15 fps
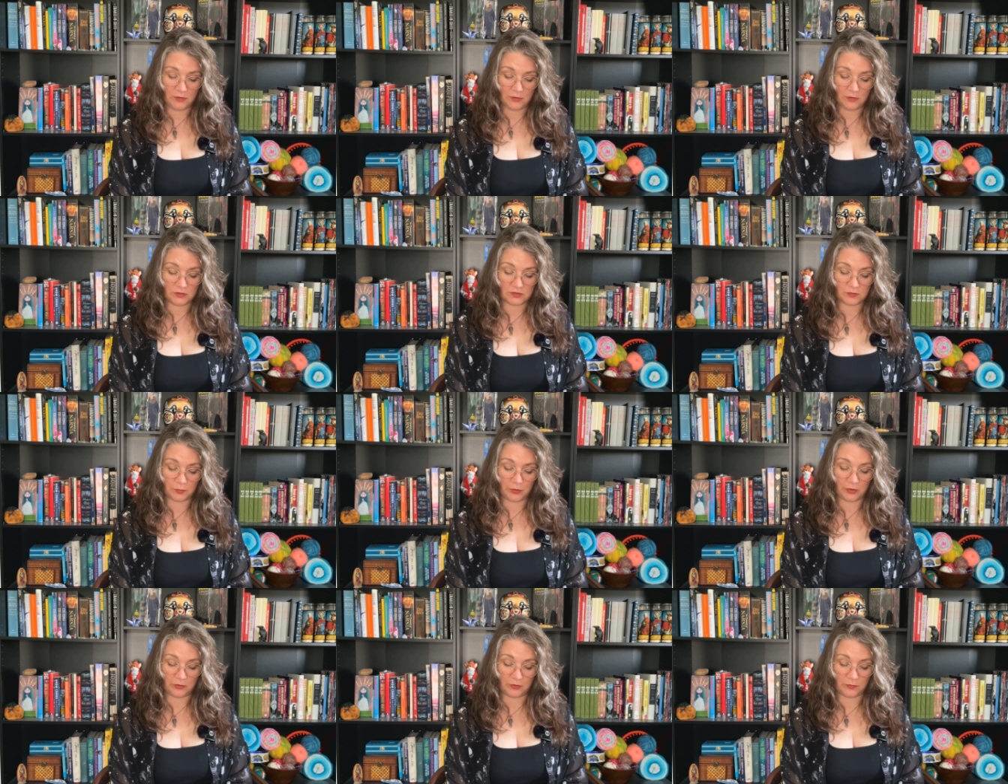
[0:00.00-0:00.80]

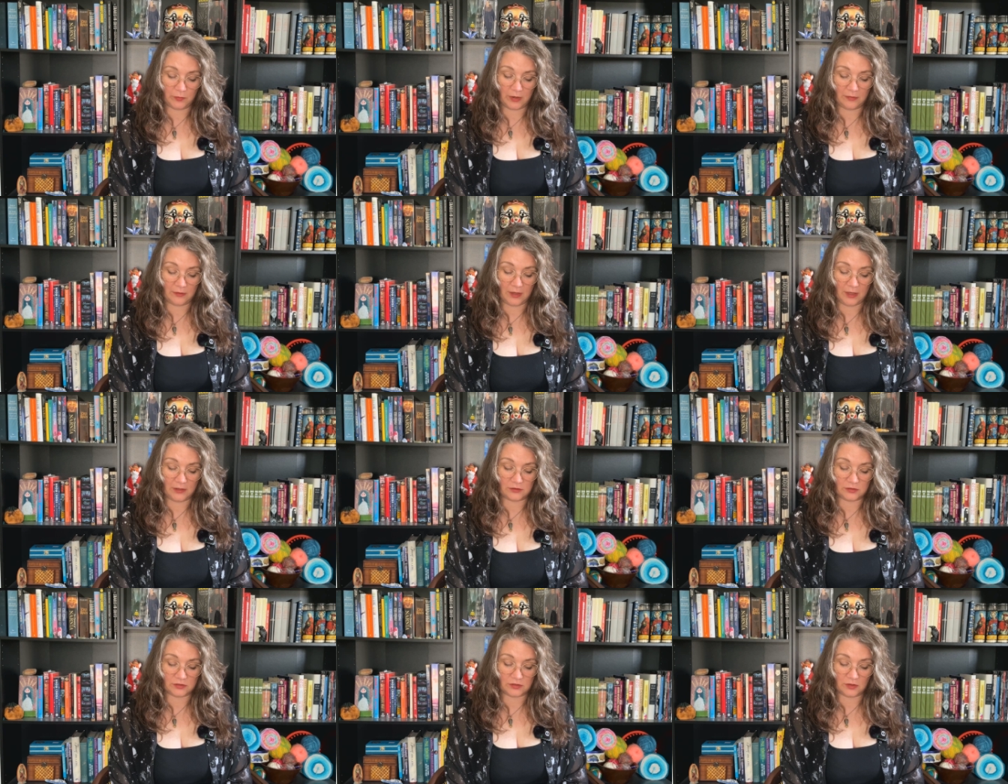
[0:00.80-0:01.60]
sprinkled around the
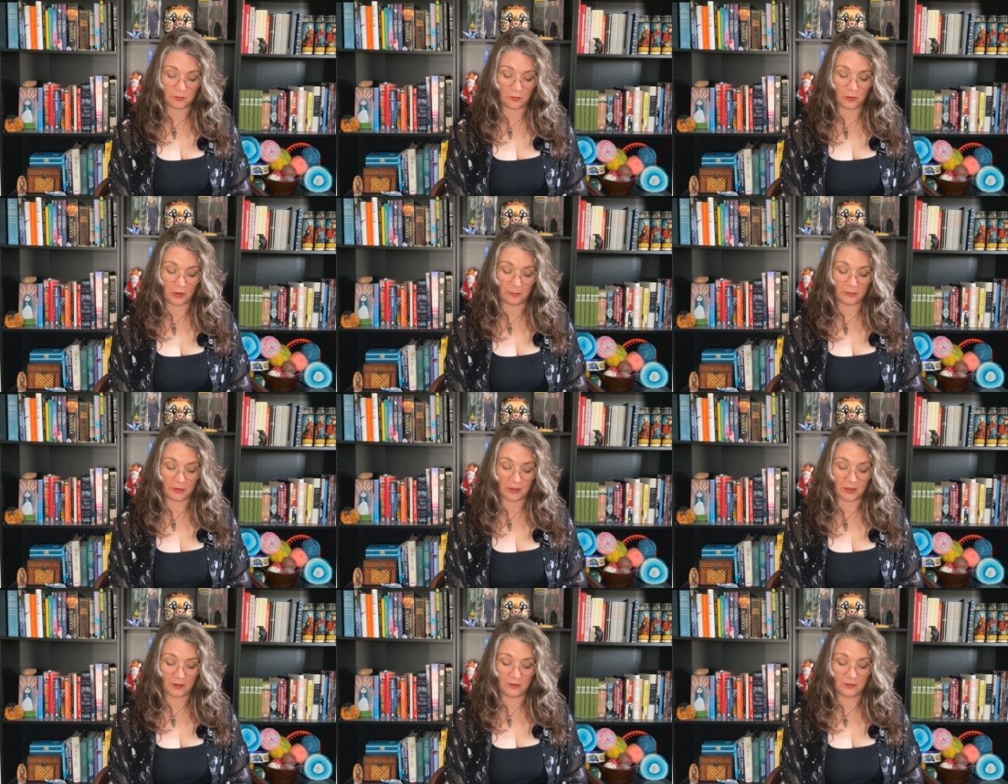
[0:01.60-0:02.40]
edges of the
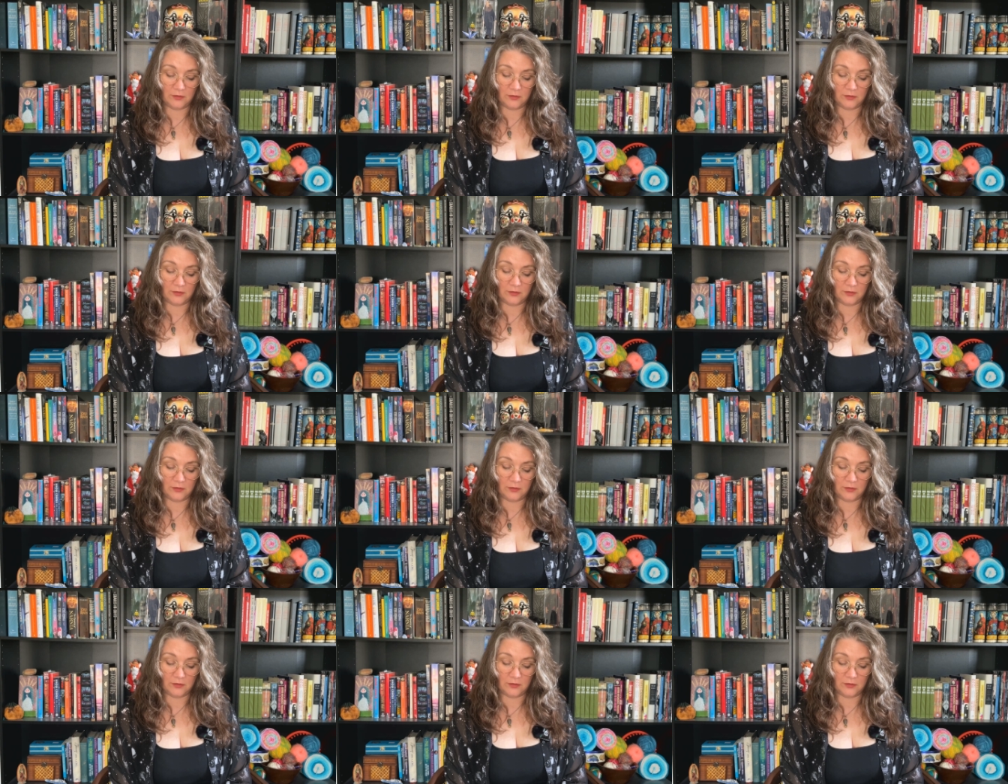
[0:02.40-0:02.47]
property.